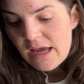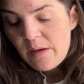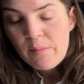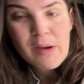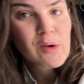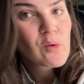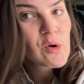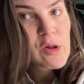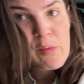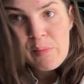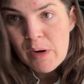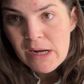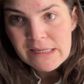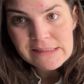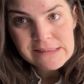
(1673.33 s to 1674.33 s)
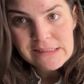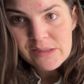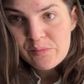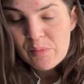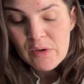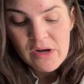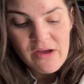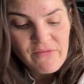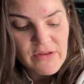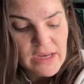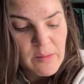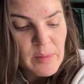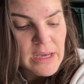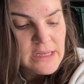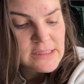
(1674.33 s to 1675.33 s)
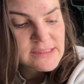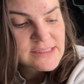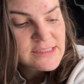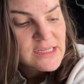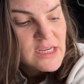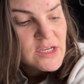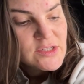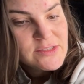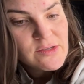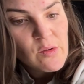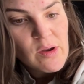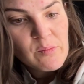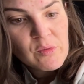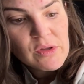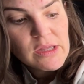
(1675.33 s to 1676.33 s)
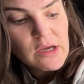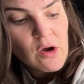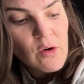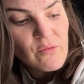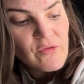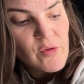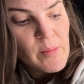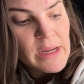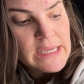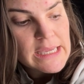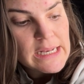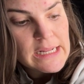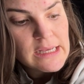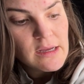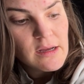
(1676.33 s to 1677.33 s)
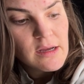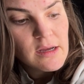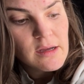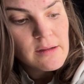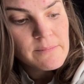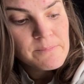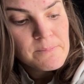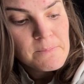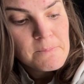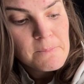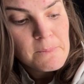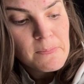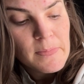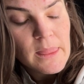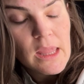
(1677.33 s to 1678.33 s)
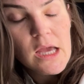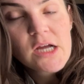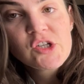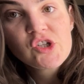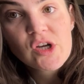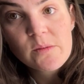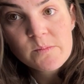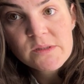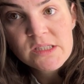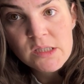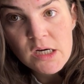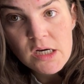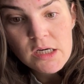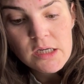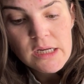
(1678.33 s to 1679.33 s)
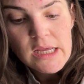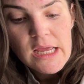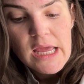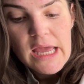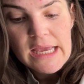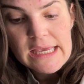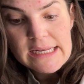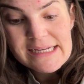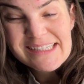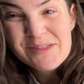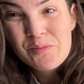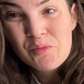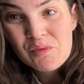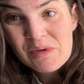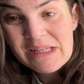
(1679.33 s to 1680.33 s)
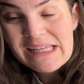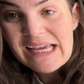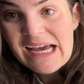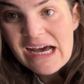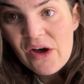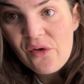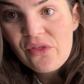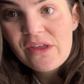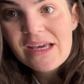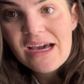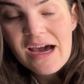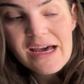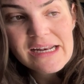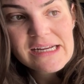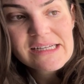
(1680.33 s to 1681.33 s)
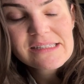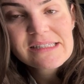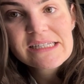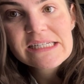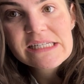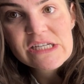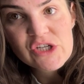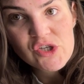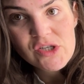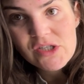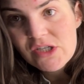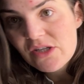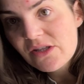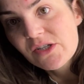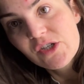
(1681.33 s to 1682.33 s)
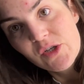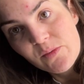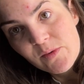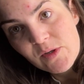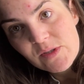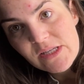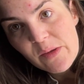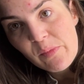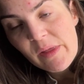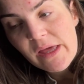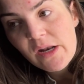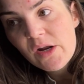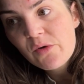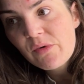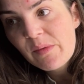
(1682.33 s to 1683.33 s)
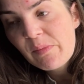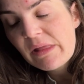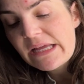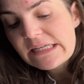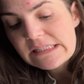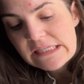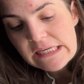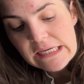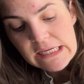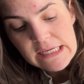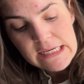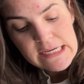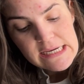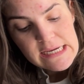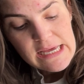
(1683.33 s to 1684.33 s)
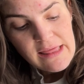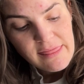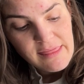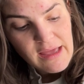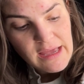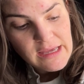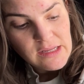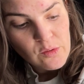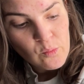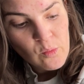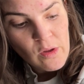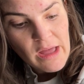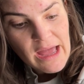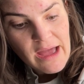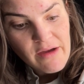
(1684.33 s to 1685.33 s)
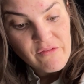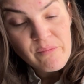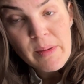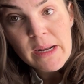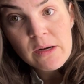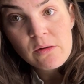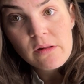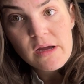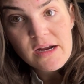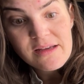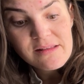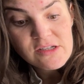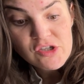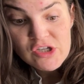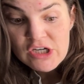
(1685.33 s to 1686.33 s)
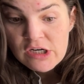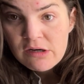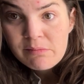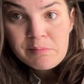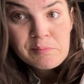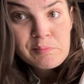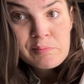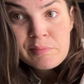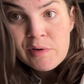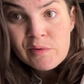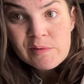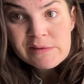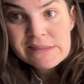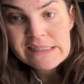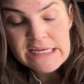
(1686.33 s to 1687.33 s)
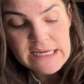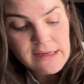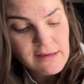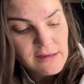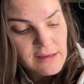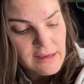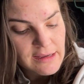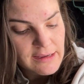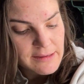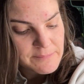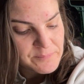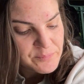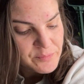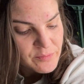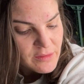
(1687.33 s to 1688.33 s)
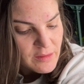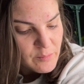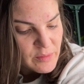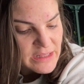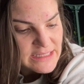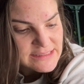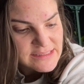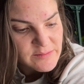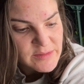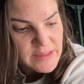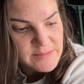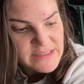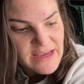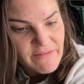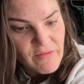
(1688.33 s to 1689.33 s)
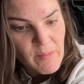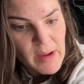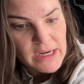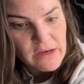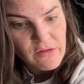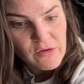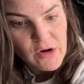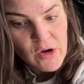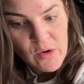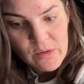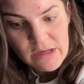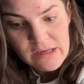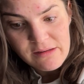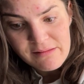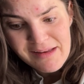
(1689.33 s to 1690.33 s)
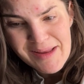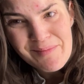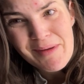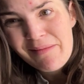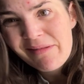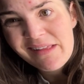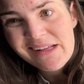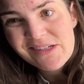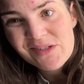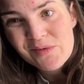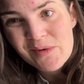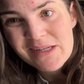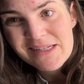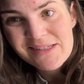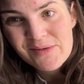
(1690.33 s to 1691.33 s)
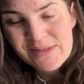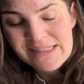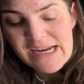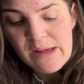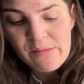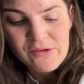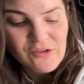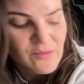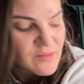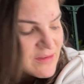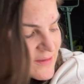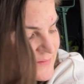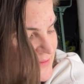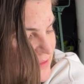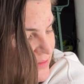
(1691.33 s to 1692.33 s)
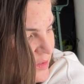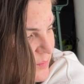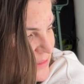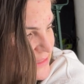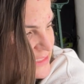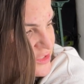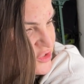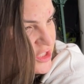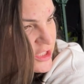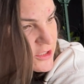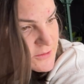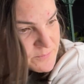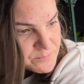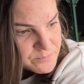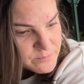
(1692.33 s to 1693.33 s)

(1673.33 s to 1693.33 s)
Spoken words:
My Cornel Bronze didn't put off any buds. So I'm really hopeful by getting a jump start and getting some really healthy cuttings in addition to the tubers I plan on replanting, that we'll have better luck this year, but we'll see. Plants sometimes have a mind of their own, and maybe they just wanted to establish themselves a little bit this year.